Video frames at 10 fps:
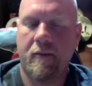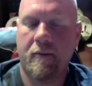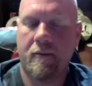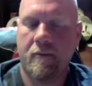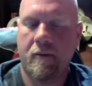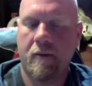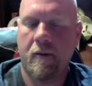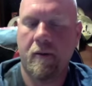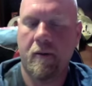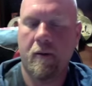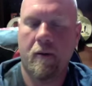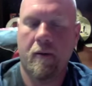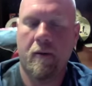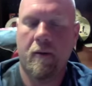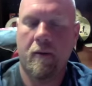
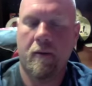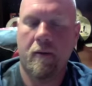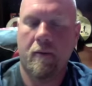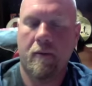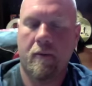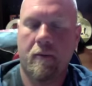No one is speaking in this clip.